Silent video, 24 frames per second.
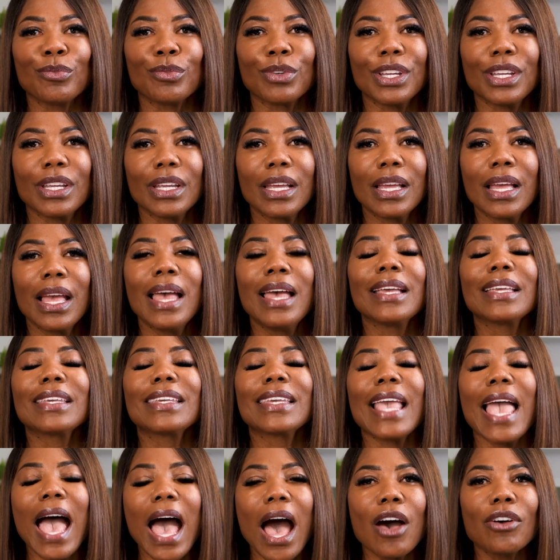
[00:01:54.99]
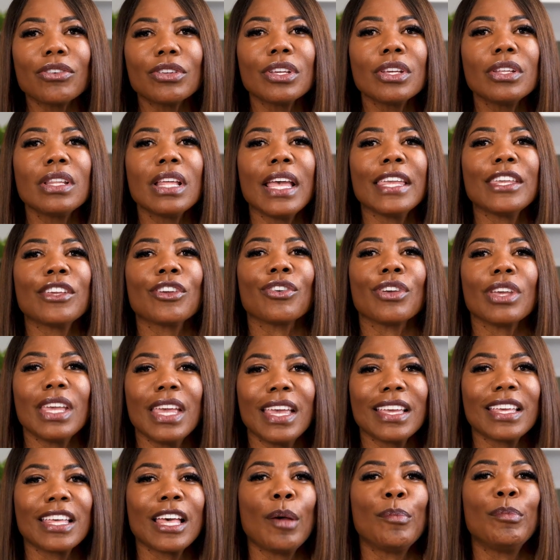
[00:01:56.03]
3, calculate your
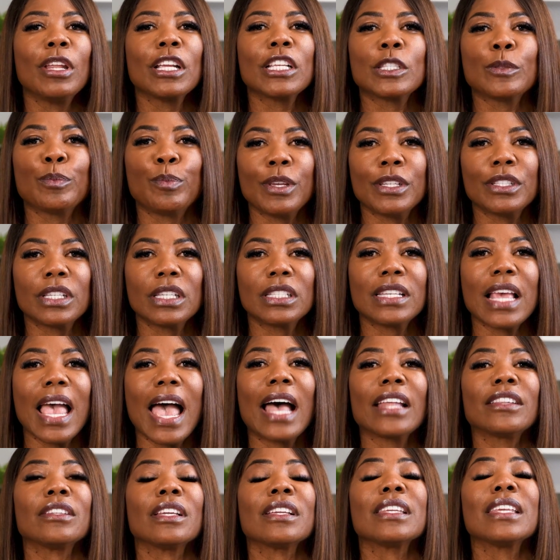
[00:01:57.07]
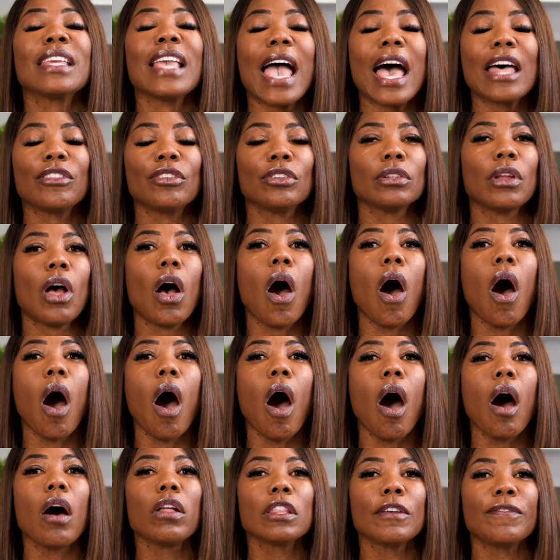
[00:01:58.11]
income and expenses after gathering
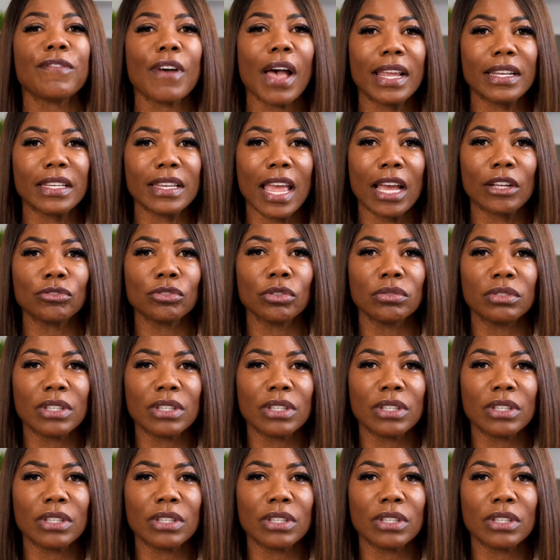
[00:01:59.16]
all the financial